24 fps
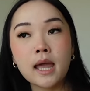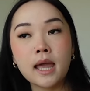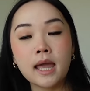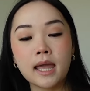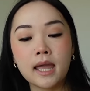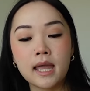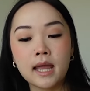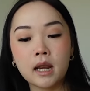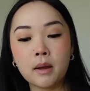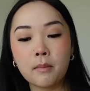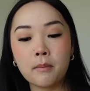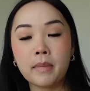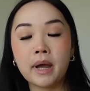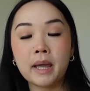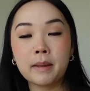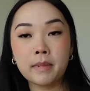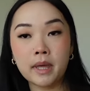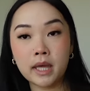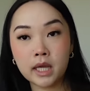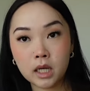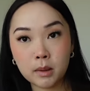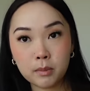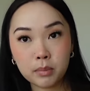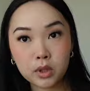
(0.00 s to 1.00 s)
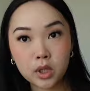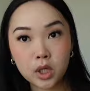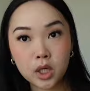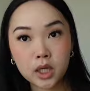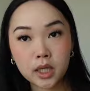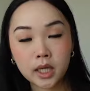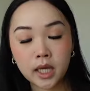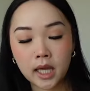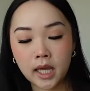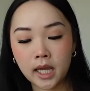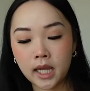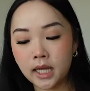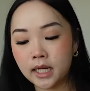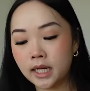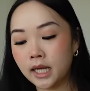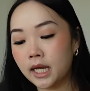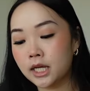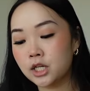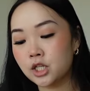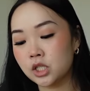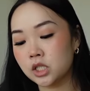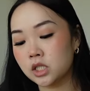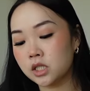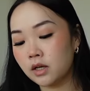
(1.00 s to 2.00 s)
in my makeup look, and I
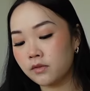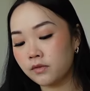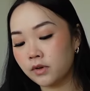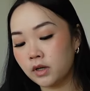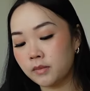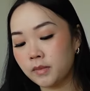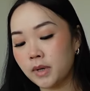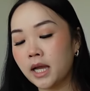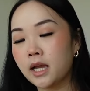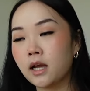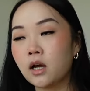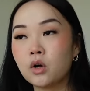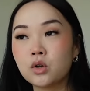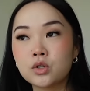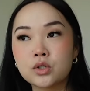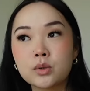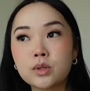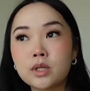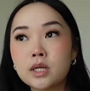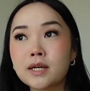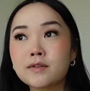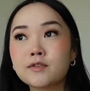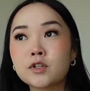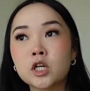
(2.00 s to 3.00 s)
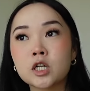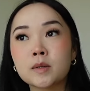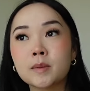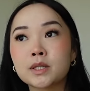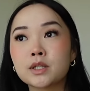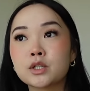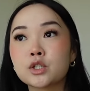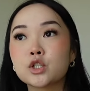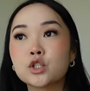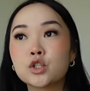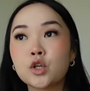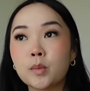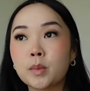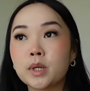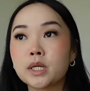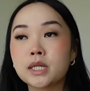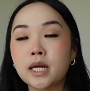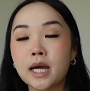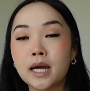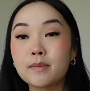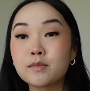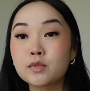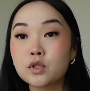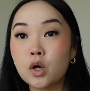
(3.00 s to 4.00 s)
just love them. I also think I've talked about this so many
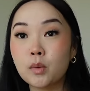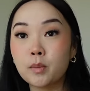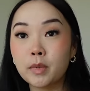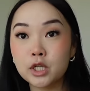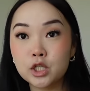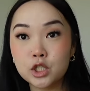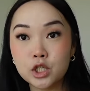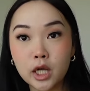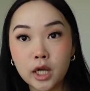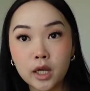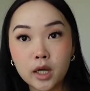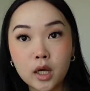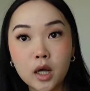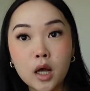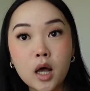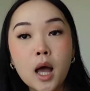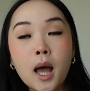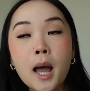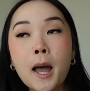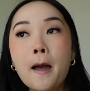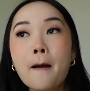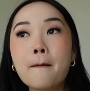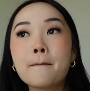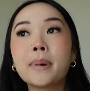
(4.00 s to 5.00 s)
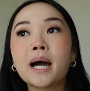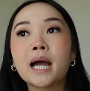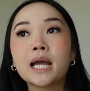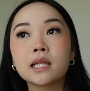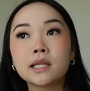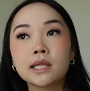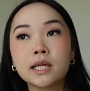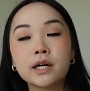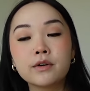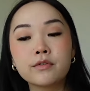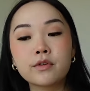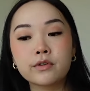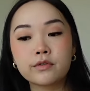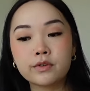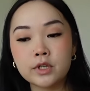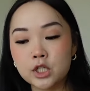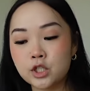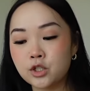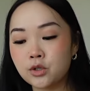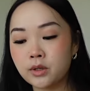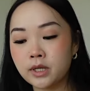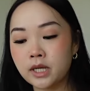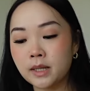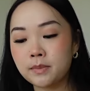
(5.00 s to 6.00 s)
times on my channel, but I love
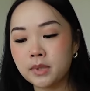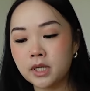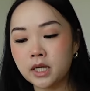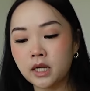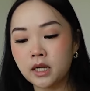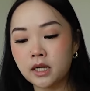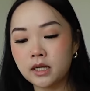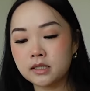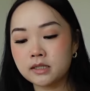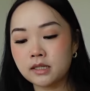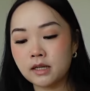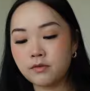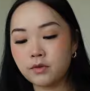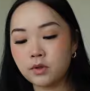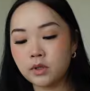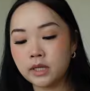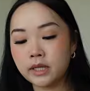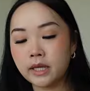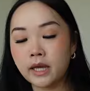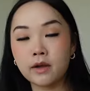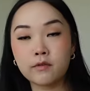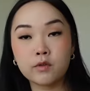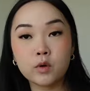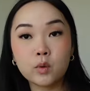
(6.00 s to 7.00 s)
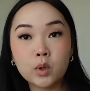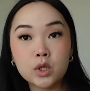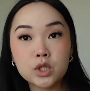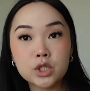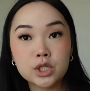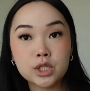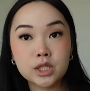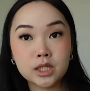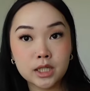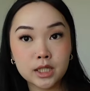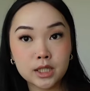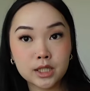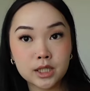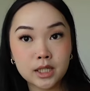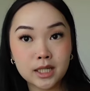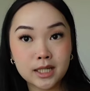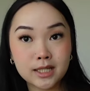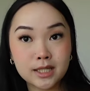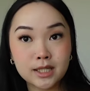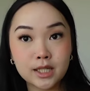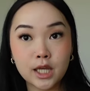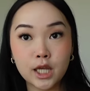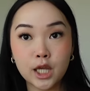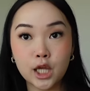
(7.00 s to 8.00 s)
featuring it because I feel like everyone just needs
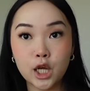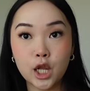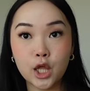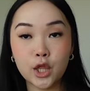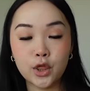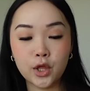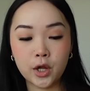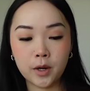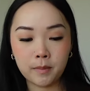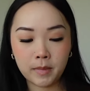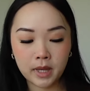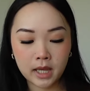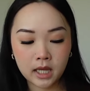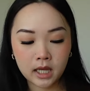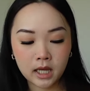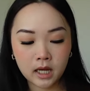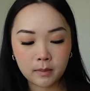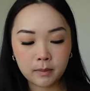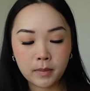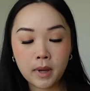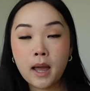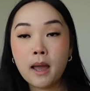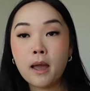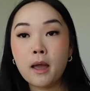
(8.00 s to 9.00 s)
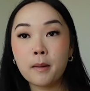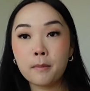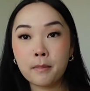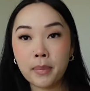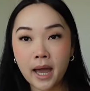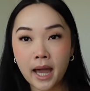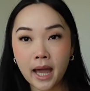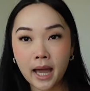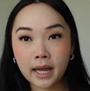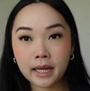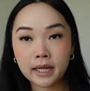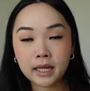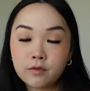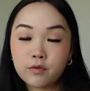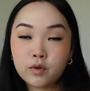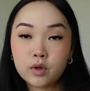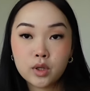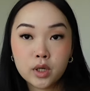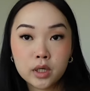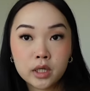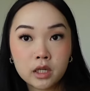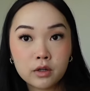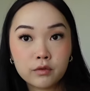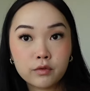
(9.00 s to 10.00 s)
this in their makeup bag. If you're
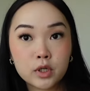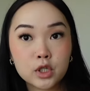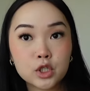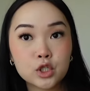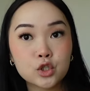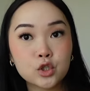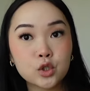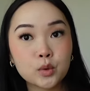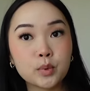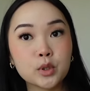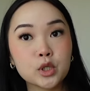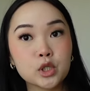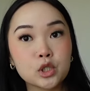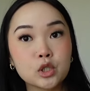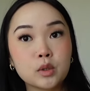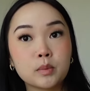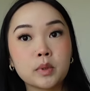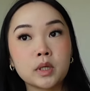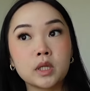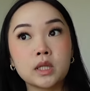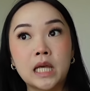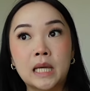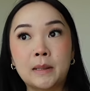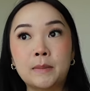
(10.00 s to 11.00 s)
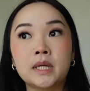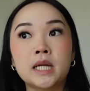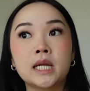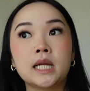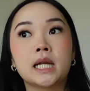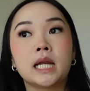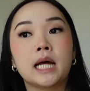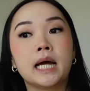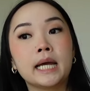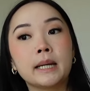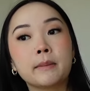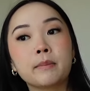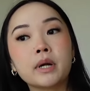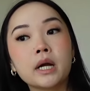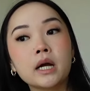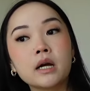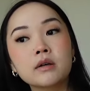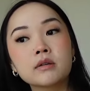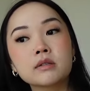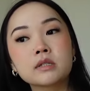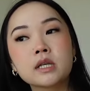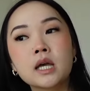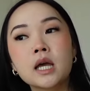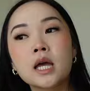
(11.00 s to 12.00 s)
looking for super laminated
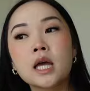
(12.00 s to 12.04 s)
eyebrows,